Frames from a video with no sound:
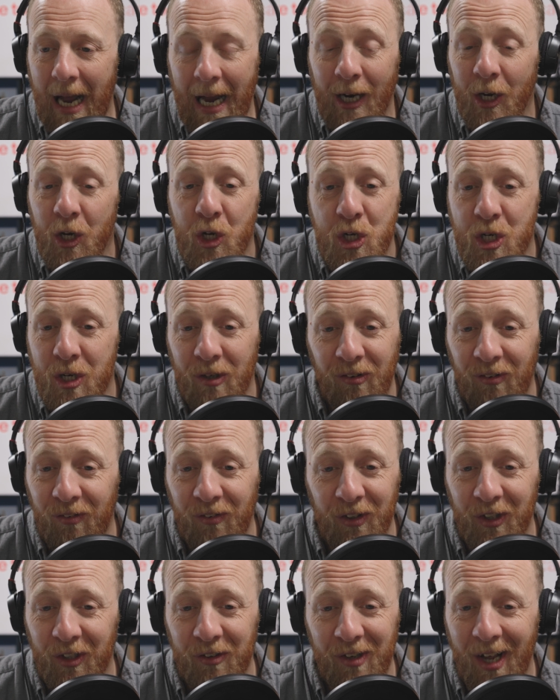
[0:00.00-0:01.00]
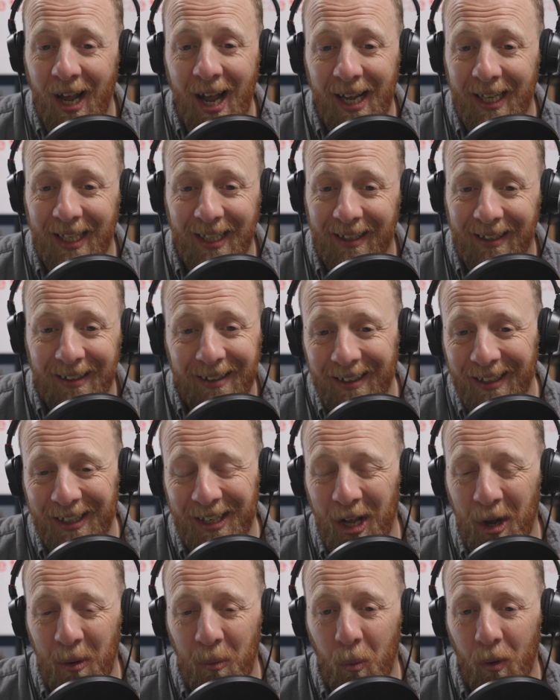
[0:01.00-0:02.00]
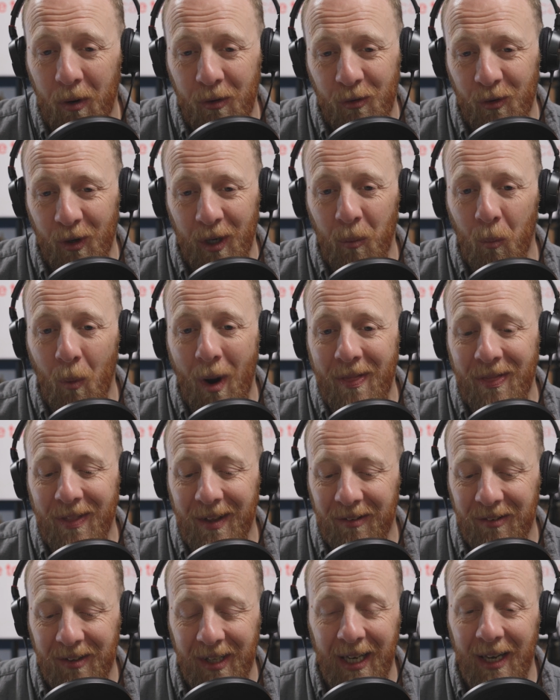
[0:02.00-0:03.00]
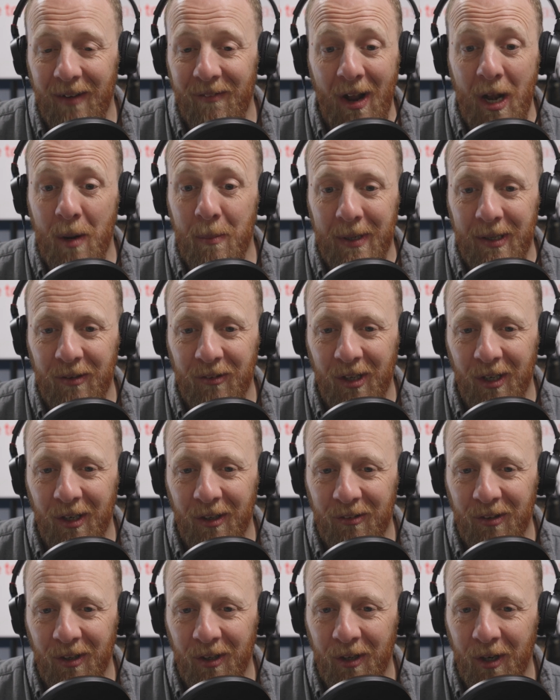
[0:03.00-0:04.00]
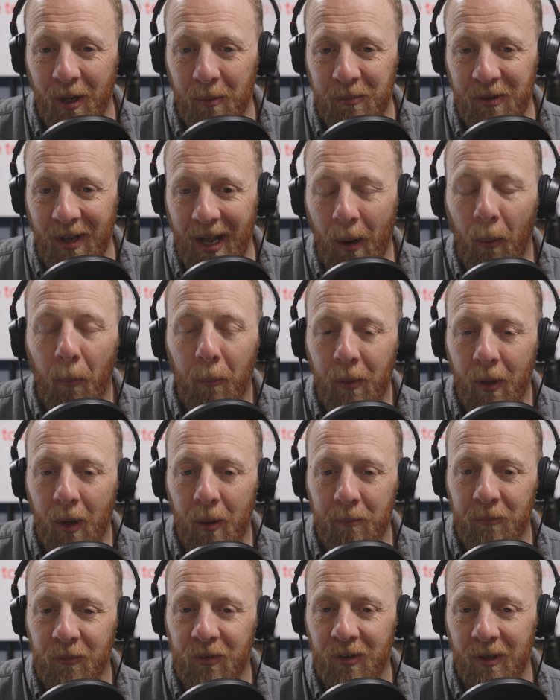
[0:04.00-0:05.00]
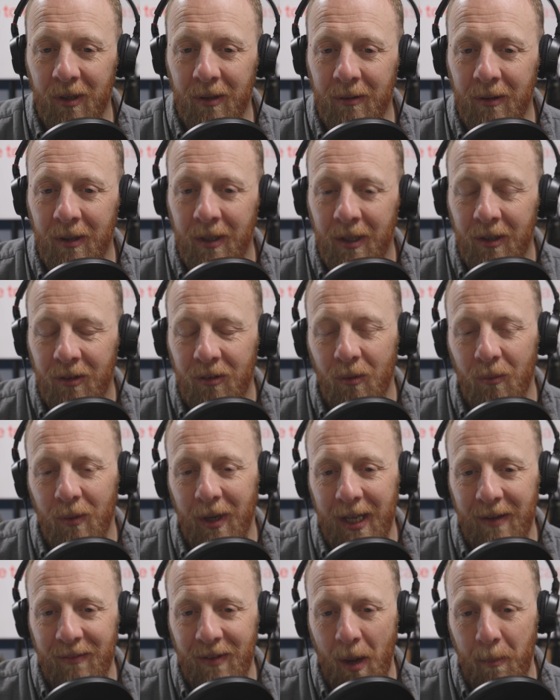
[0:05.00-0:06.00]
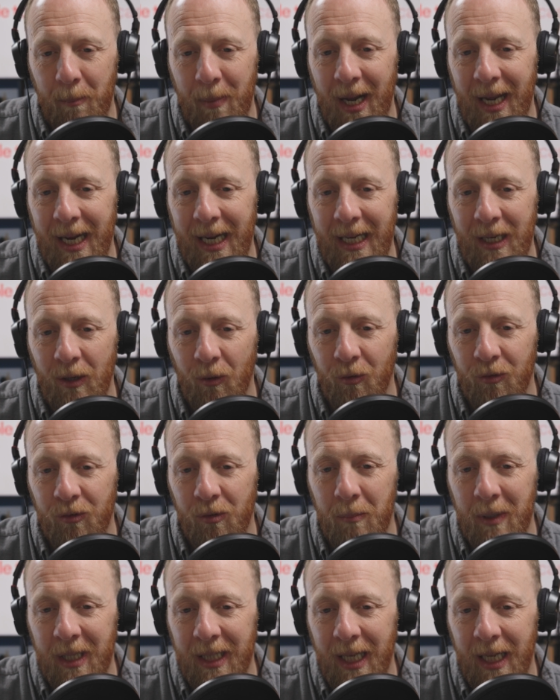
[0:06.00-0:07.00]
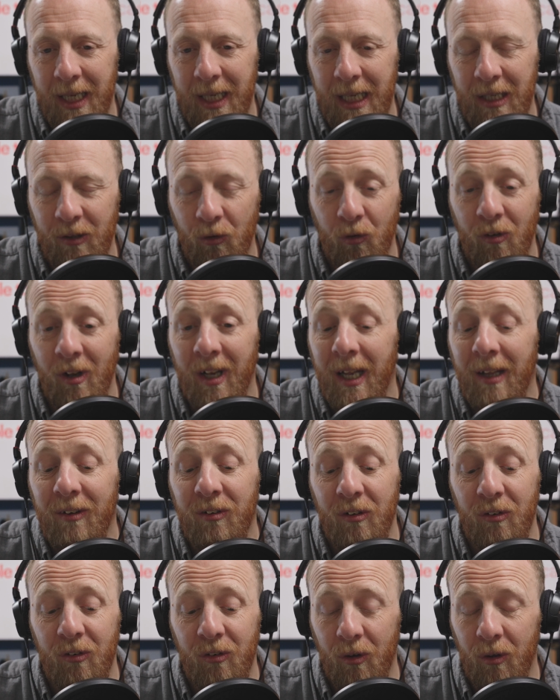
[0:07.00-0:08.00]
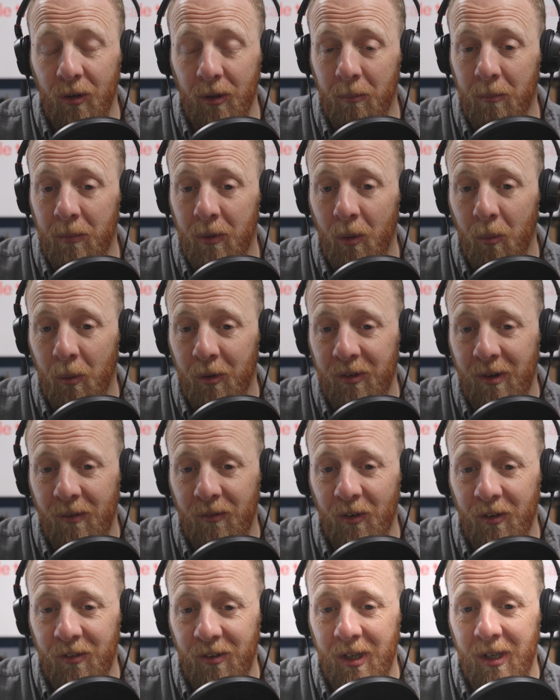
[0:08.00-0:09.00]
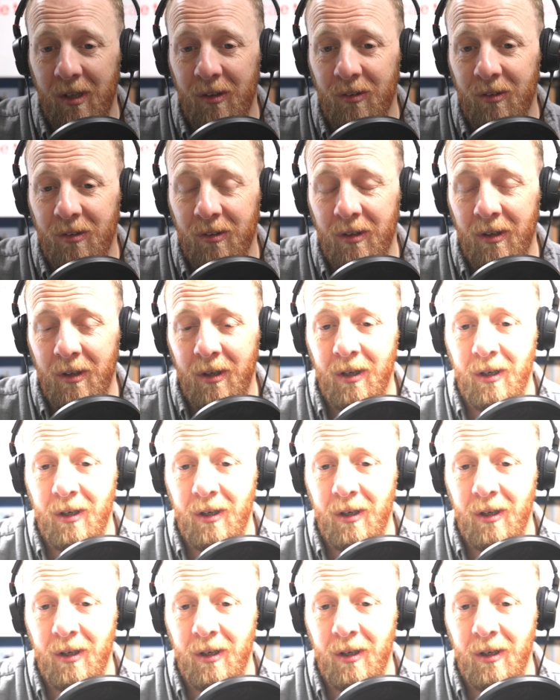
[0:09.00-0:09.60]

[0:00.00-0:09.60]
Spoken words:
anxious for the day, wondering when this thing, if anybody's going to turn up to help them, to relieve that pain or to meet their needs or to listen to them or whatever it is.